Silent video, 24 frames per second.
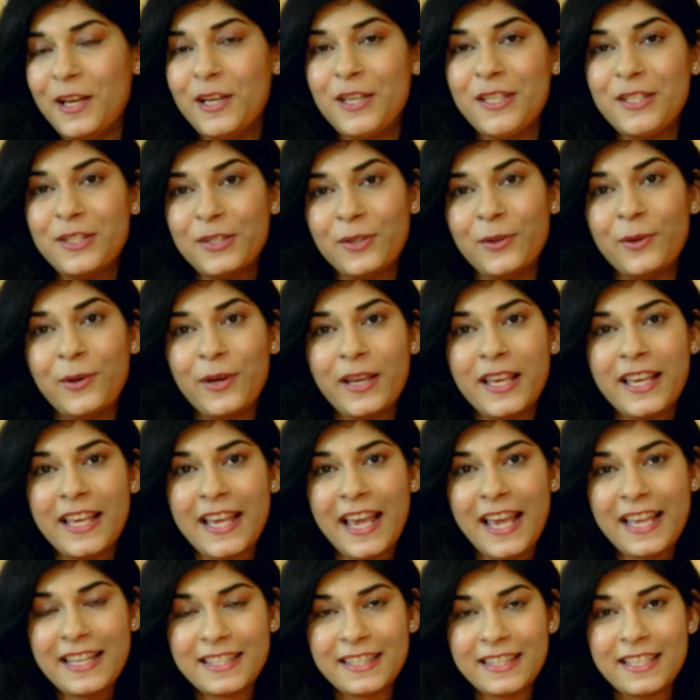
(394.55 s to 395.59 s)
So
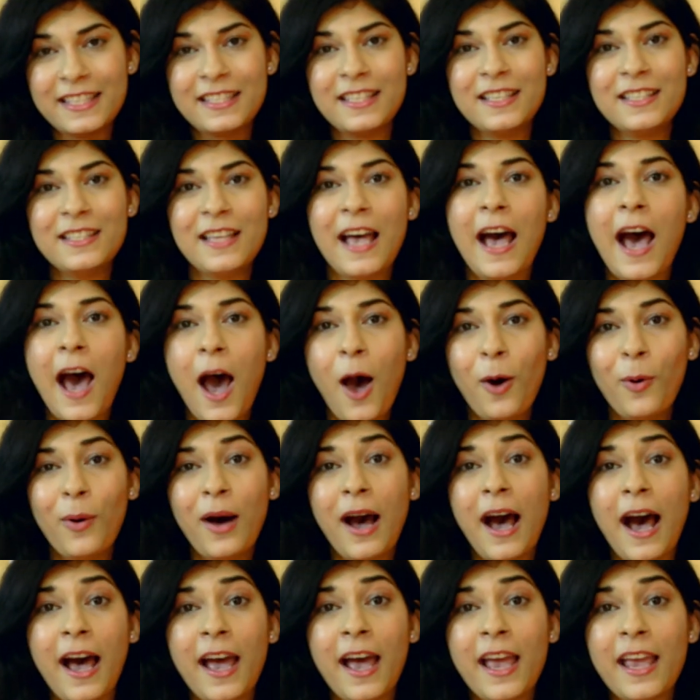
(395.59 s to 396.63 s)
yes, this is how
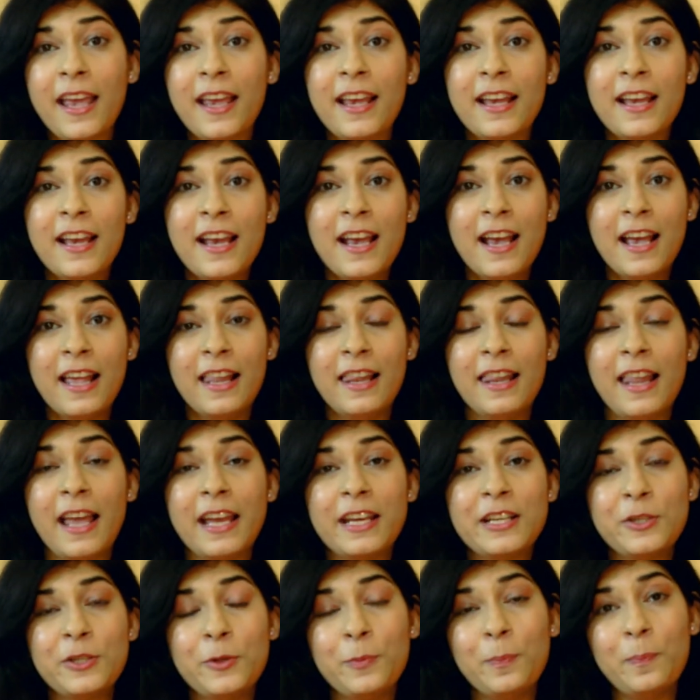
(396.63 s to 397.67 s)
I
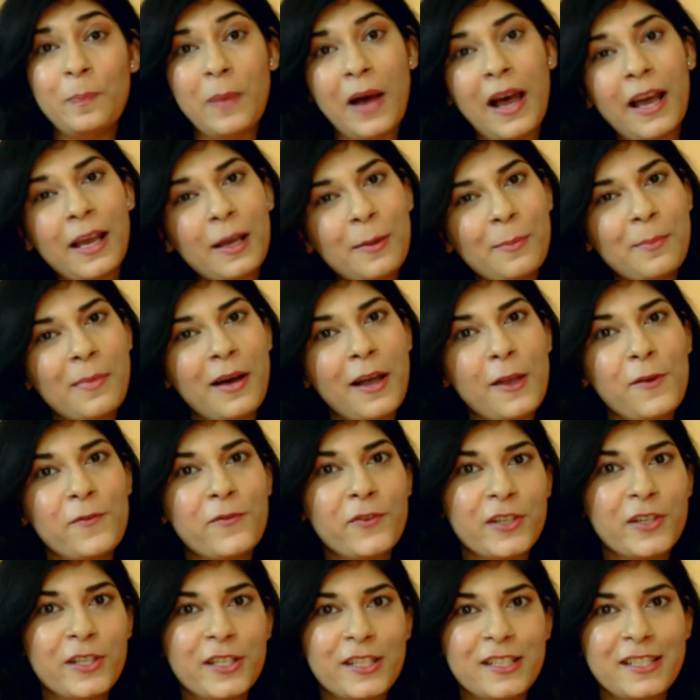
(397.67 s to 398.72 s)
like to pack my
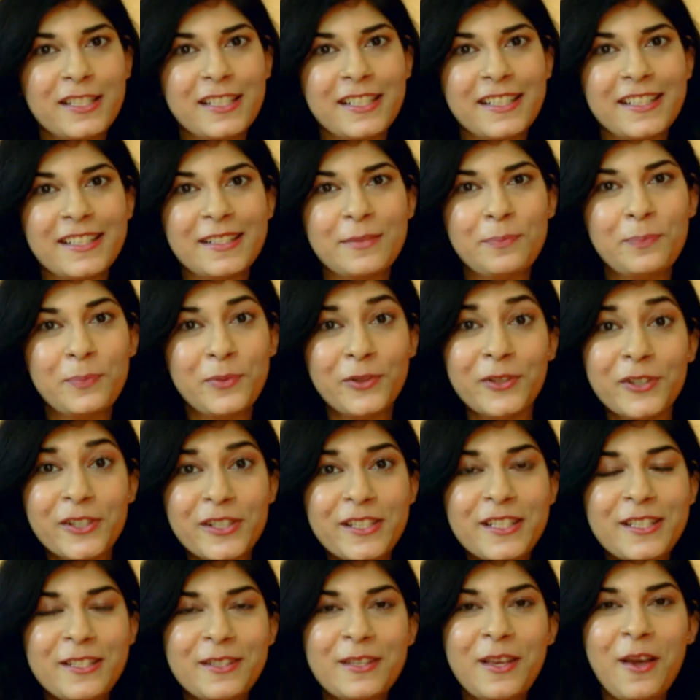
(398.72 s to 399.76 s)
first aid
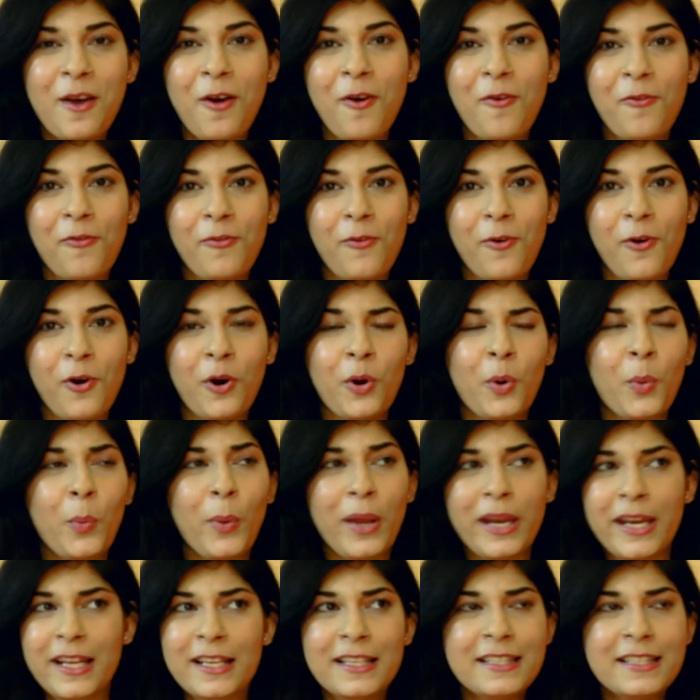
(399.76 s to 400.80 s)
purse for wedding